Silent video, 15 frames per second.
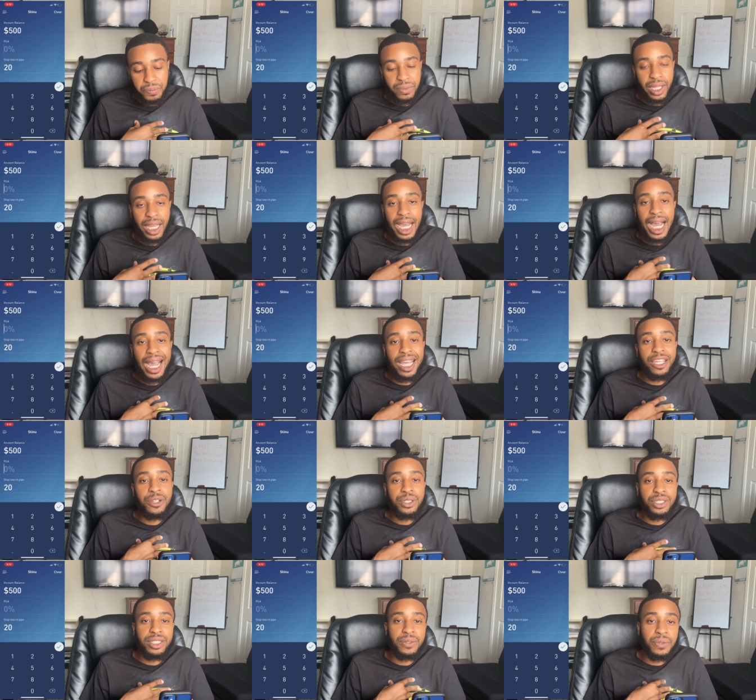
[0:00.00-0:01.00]
I
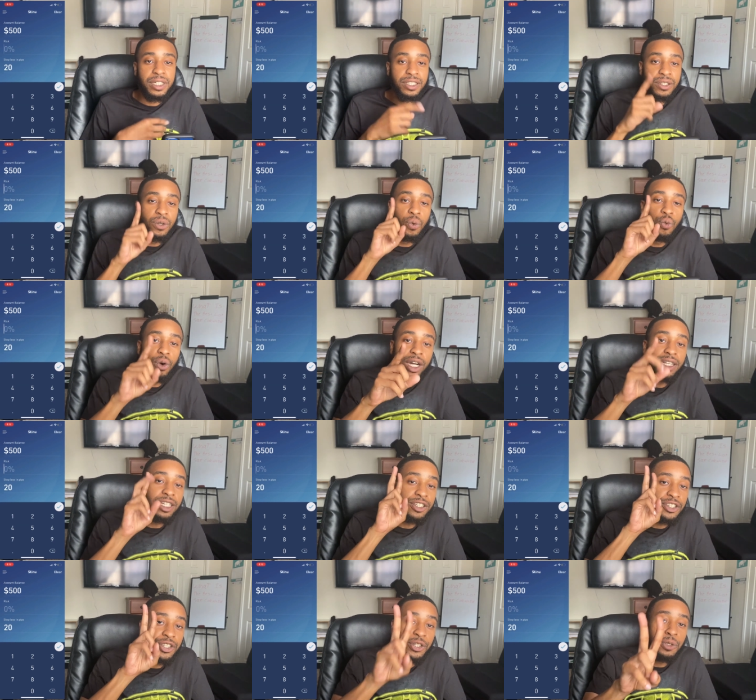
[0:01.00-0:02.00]
usually risk 1
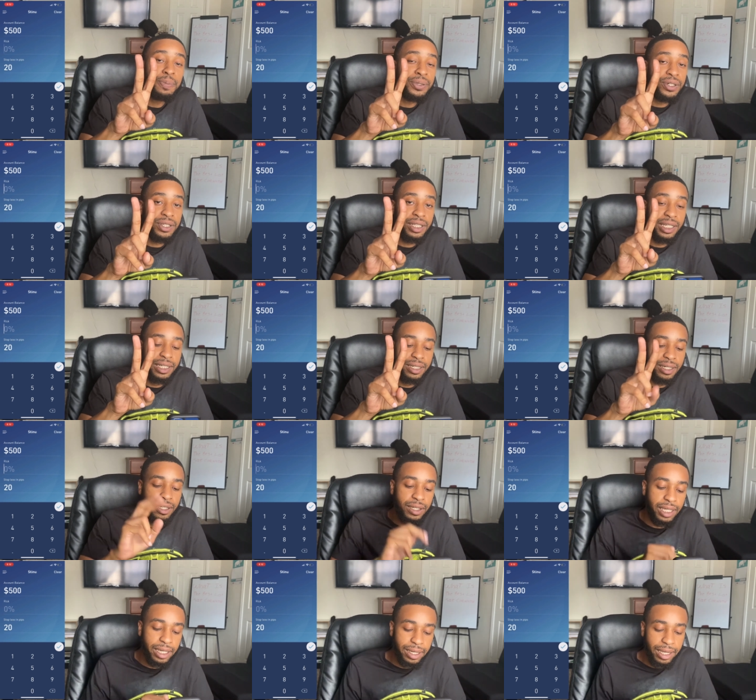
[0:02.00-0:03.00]
to 2%,
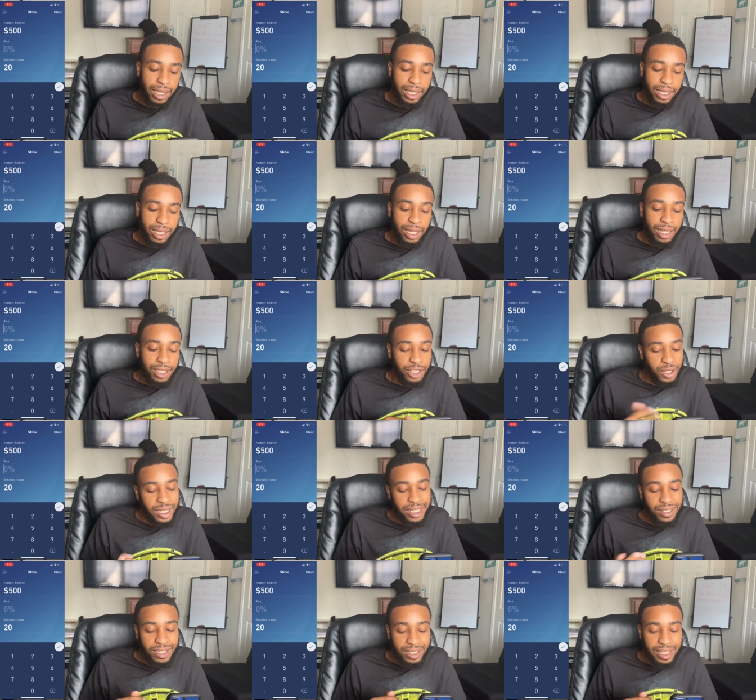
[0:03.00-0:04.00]
okay? So in
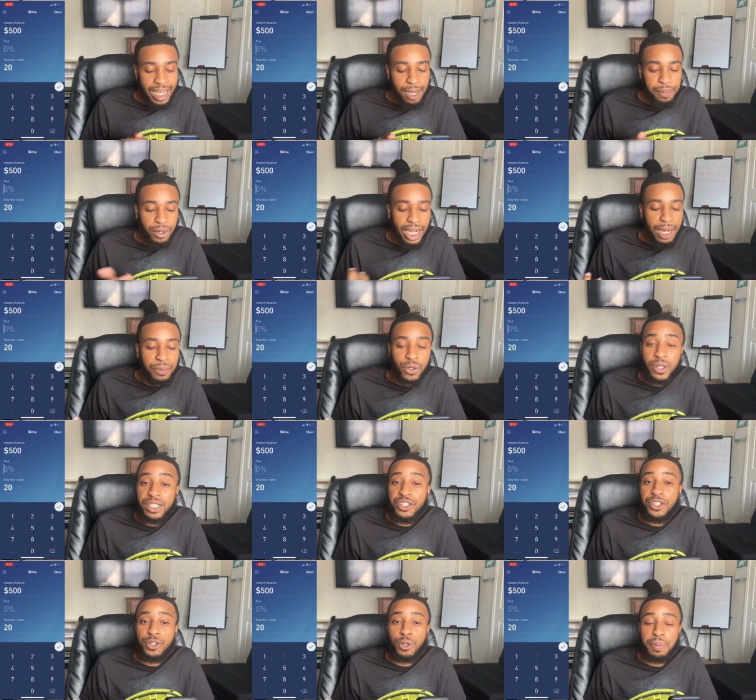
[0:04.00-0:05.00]
this example, I'm gonna
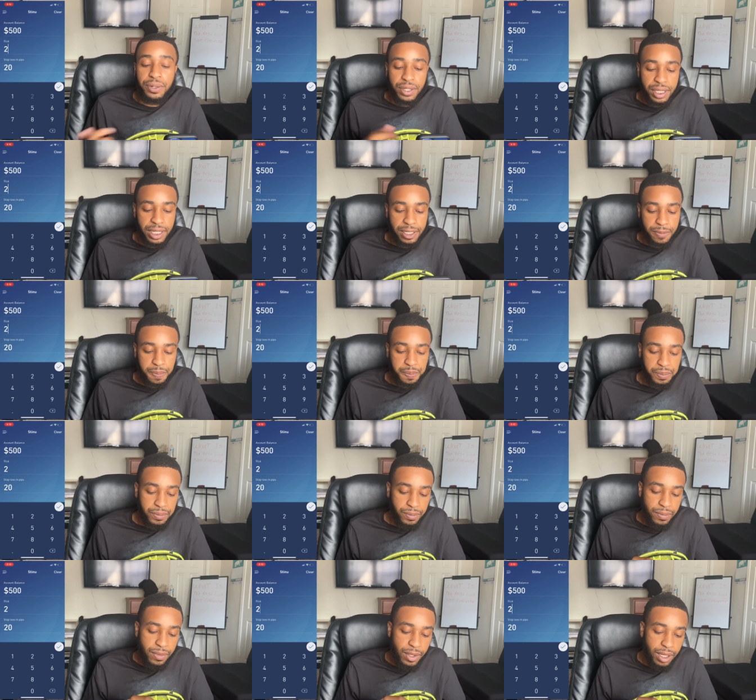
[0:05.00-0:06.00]
risk 2%.
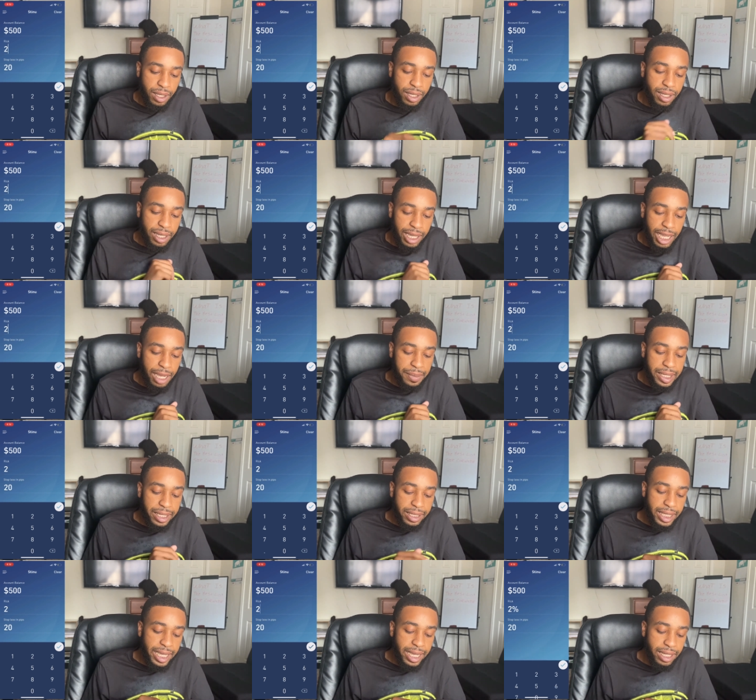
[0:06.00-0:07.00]
I'm gonna hit
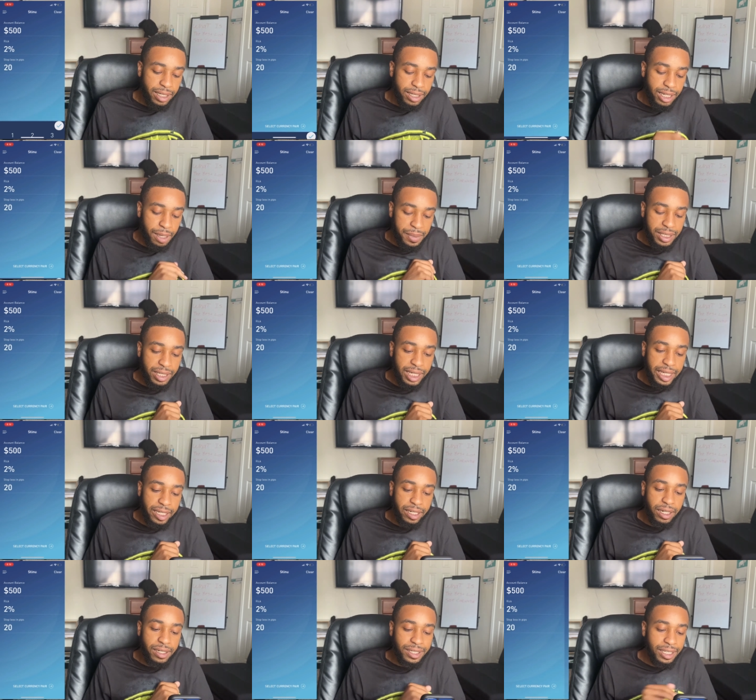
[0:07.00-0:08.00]
that, I'm gonna select
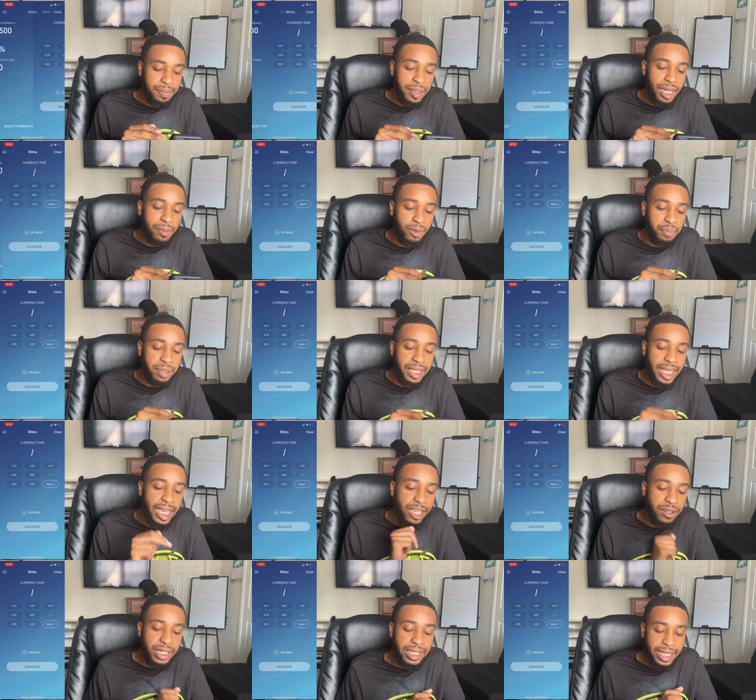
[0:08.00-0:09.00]
currency pair, I'm gonna pick
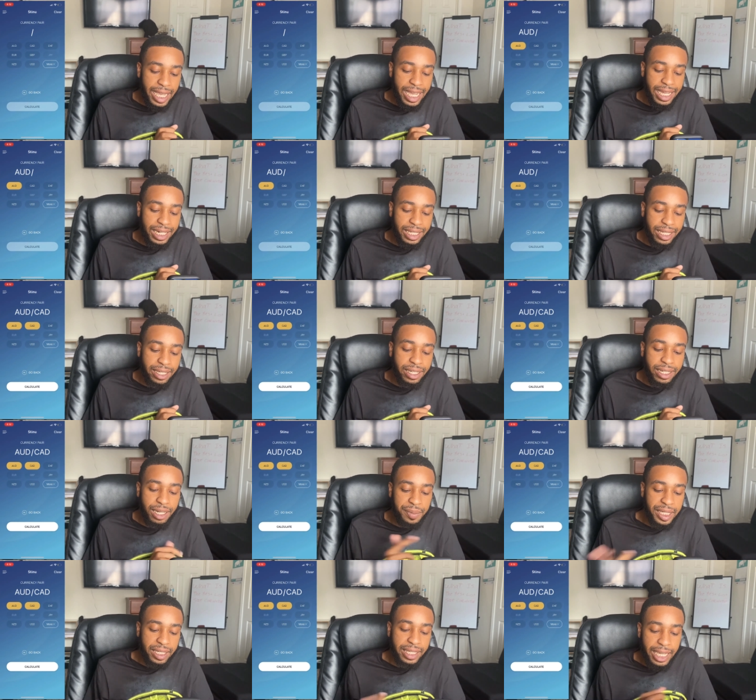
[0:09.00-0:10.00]
AUD CAD again, I'm
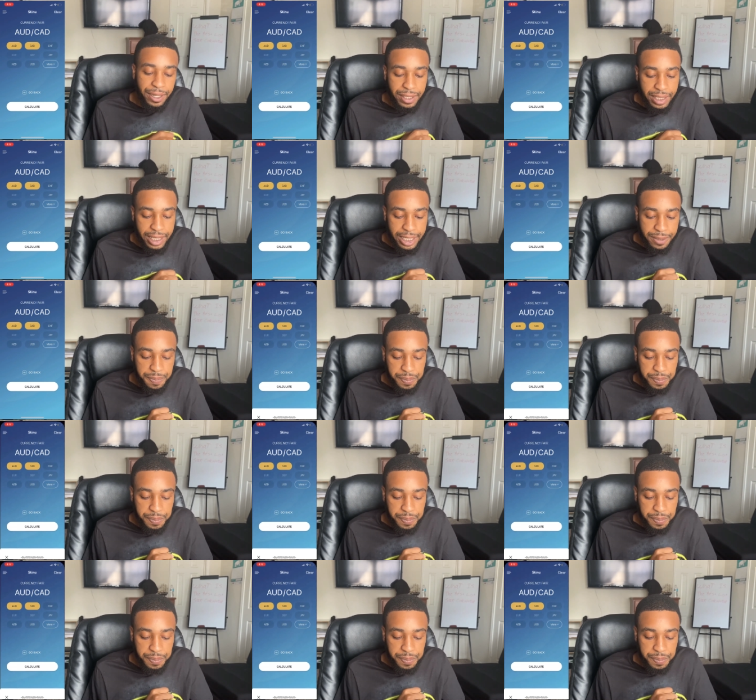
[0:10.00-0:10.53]
gonna hit calculate.